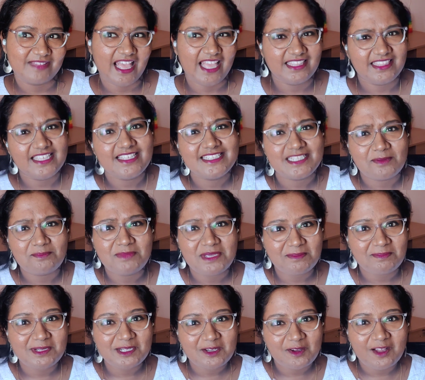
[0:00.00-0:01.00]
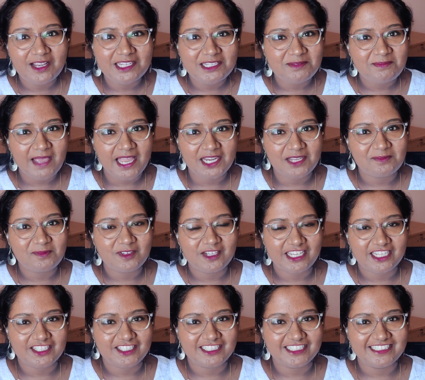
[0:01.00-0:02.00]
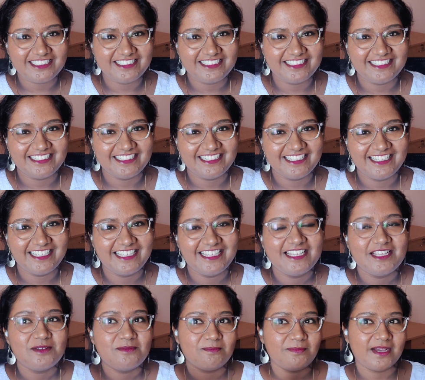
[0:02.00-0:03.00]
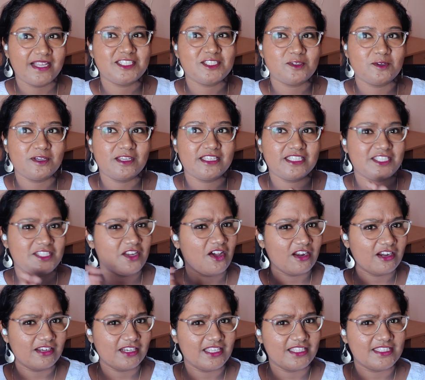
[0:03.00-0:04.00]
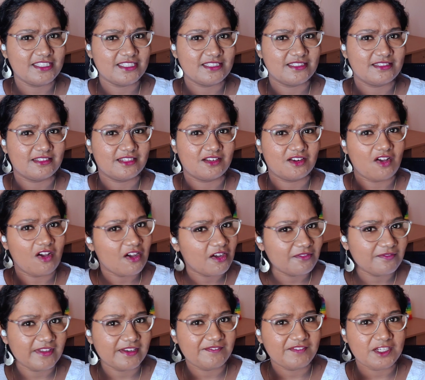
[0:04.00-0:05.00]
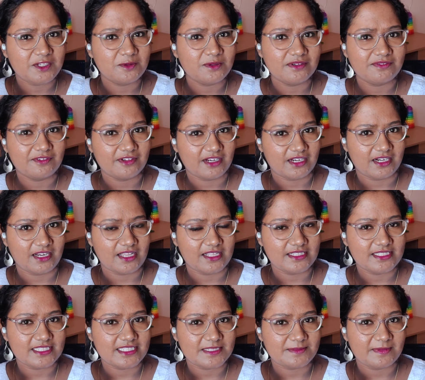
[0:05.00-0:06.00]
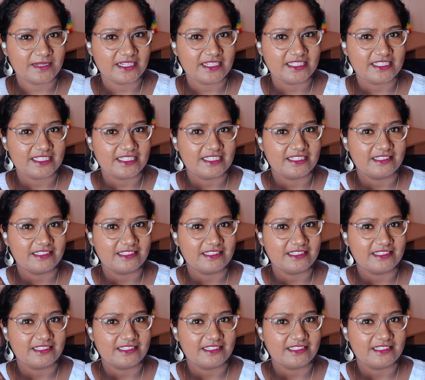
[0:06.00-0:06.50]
I think some people call it manipulation. But so it's wrong when we do it for adults, but